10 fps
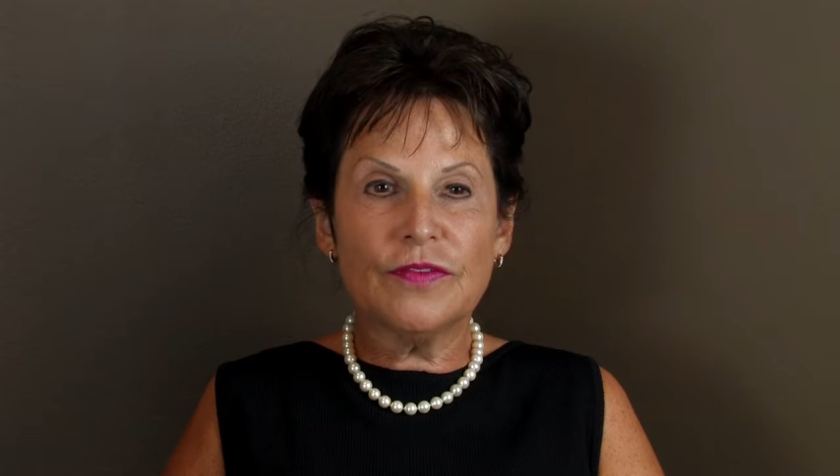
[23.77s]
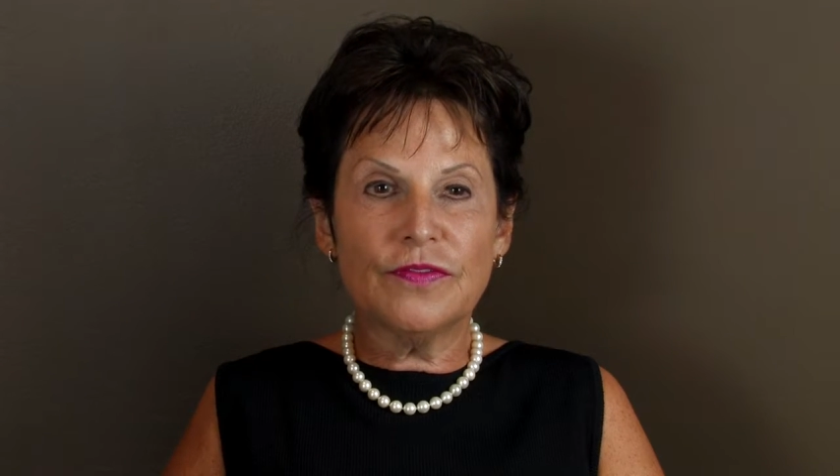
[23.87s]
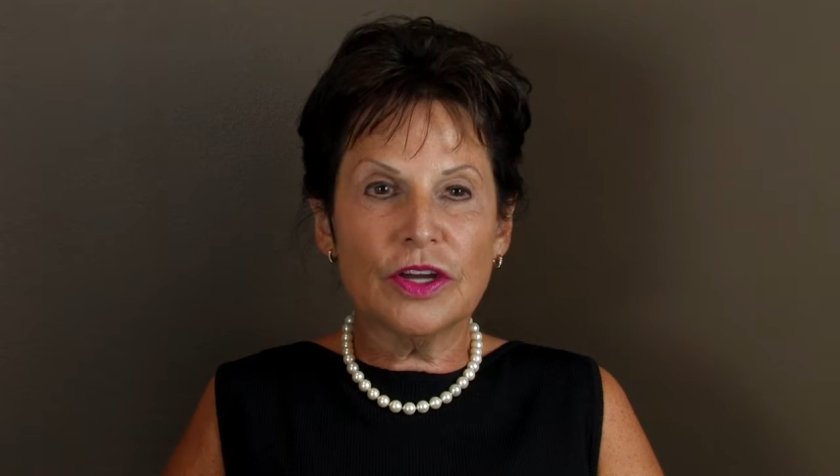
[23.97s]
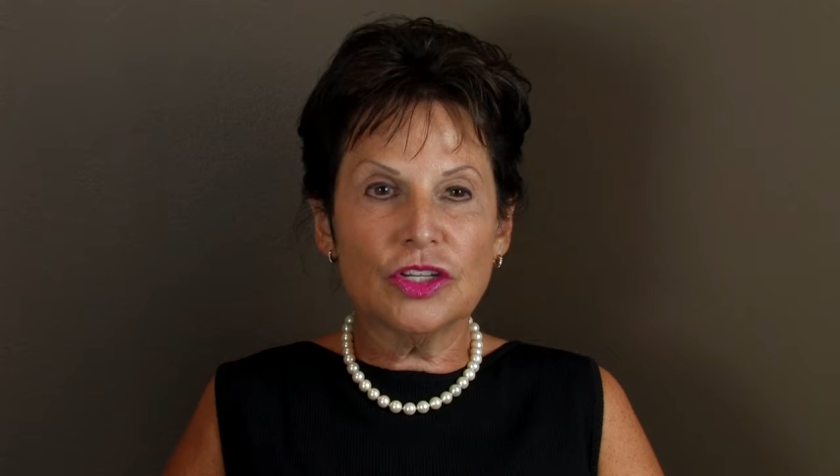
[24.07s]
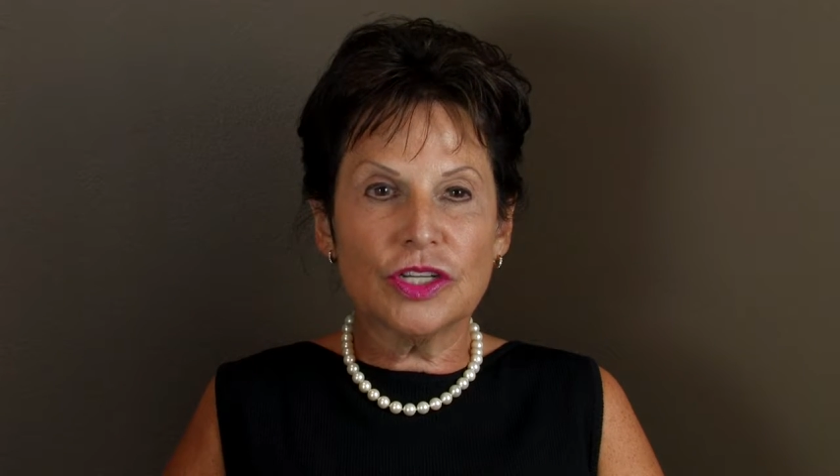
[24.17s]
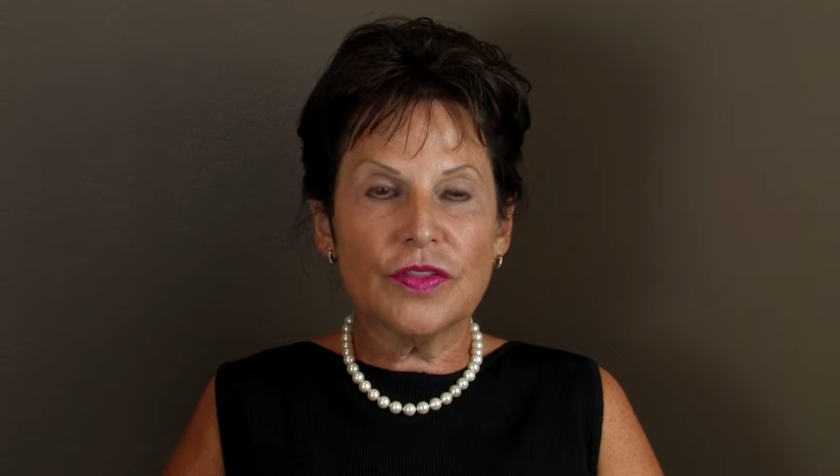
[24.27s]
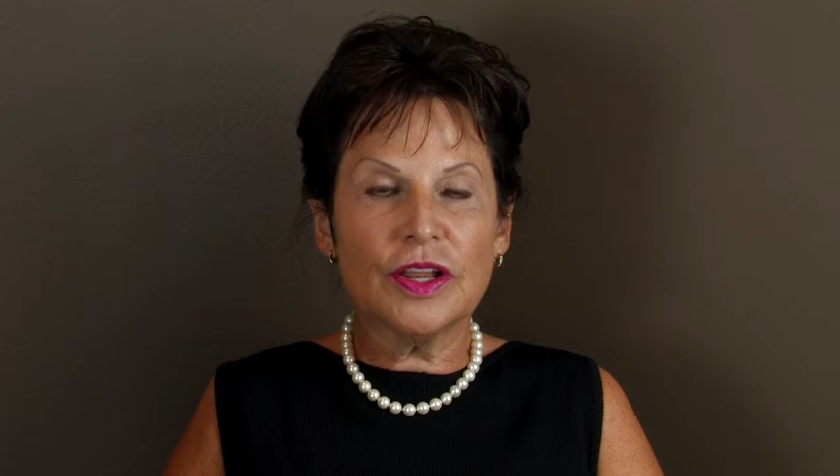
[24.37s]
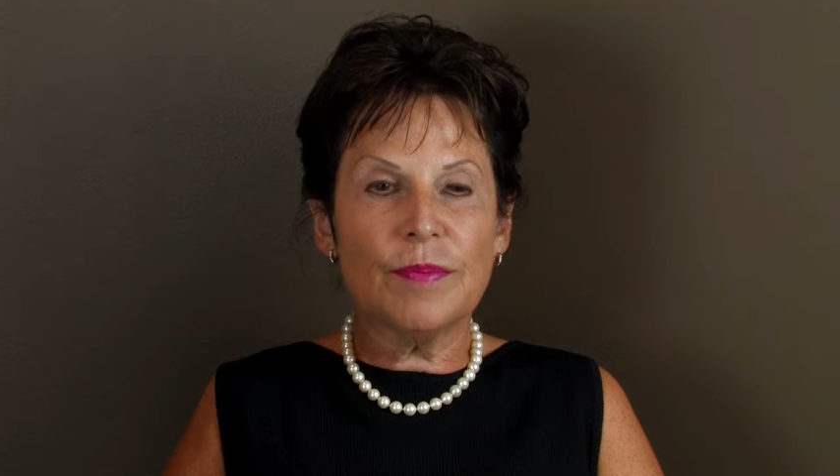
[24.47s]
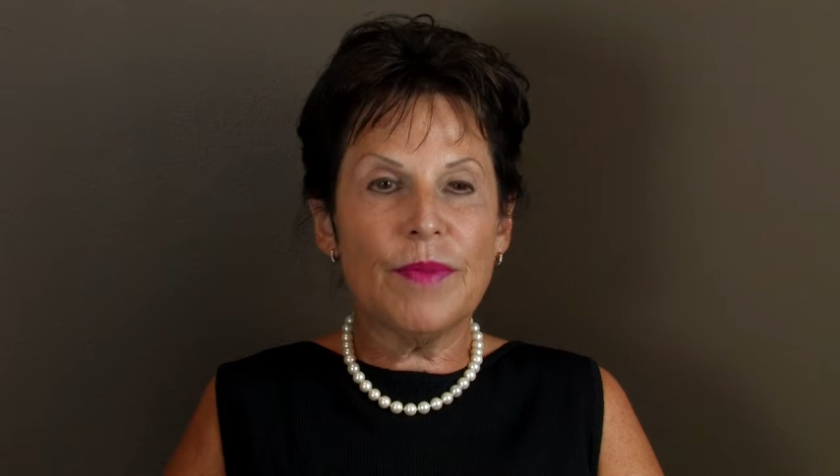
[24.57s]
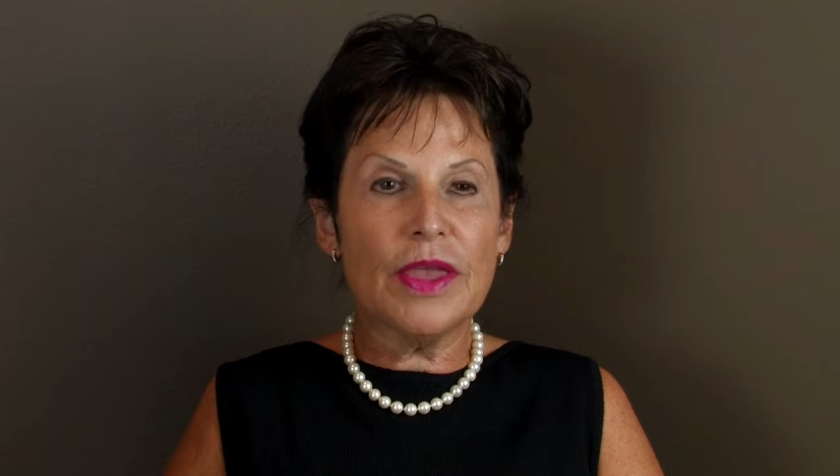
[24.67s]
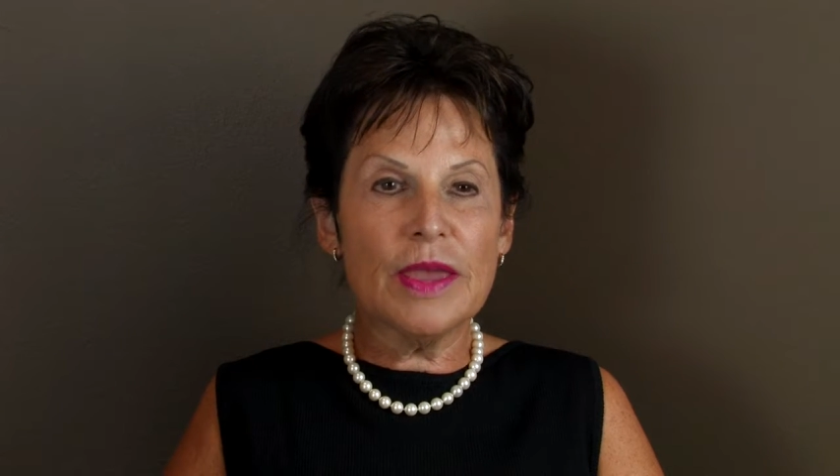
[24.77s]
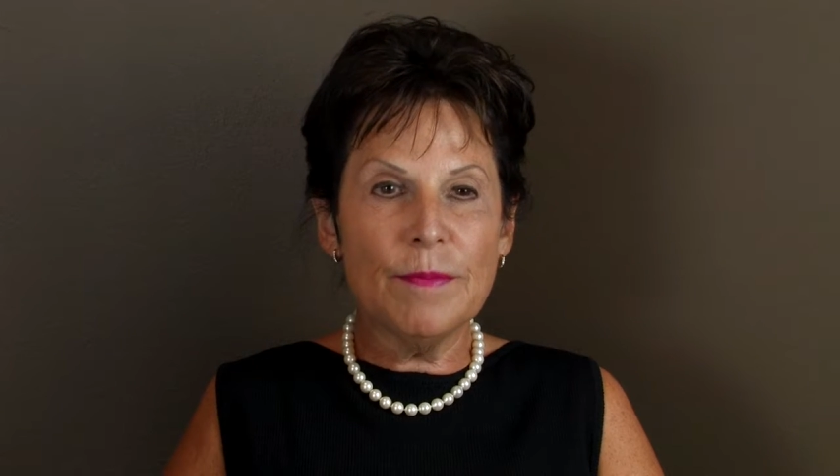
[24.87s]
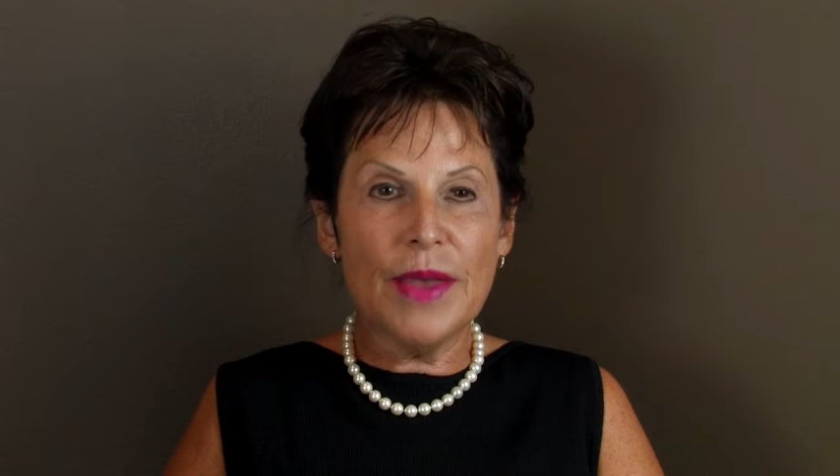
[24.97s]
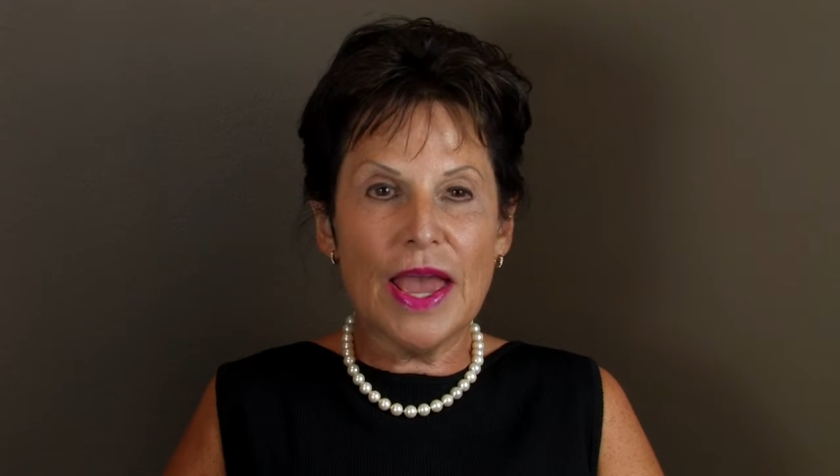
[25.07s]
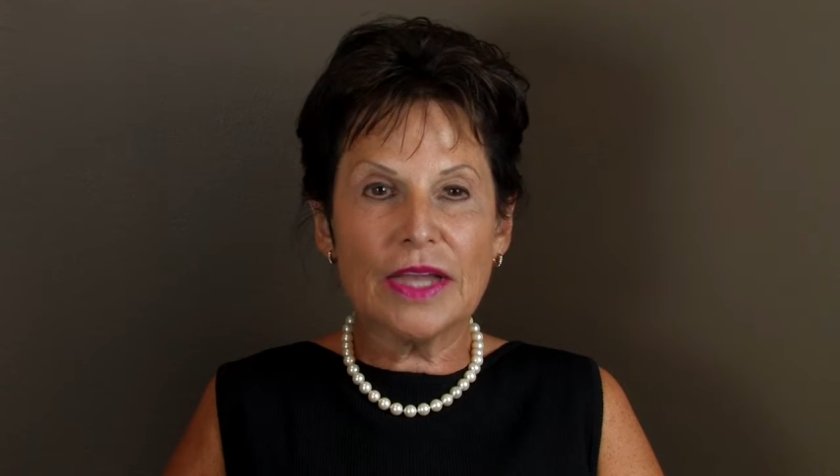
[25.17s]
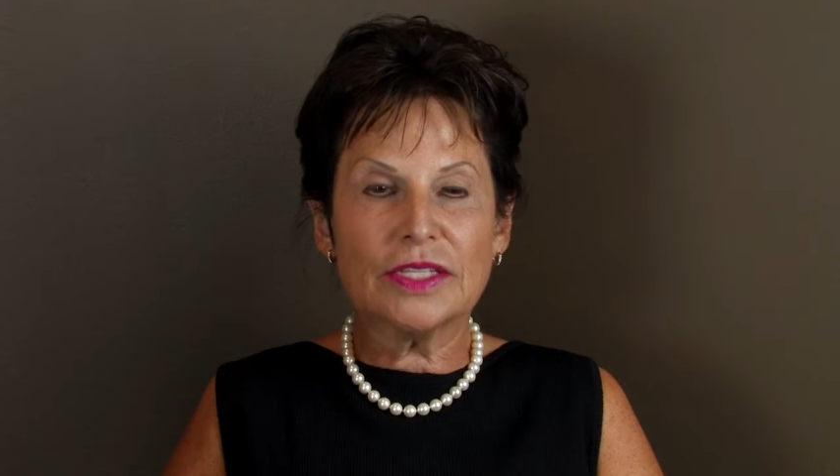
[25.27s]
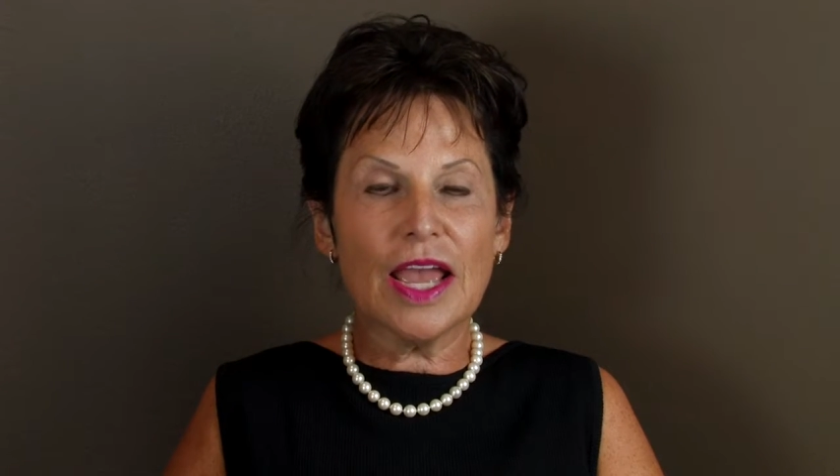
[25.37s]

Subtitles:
function that impacts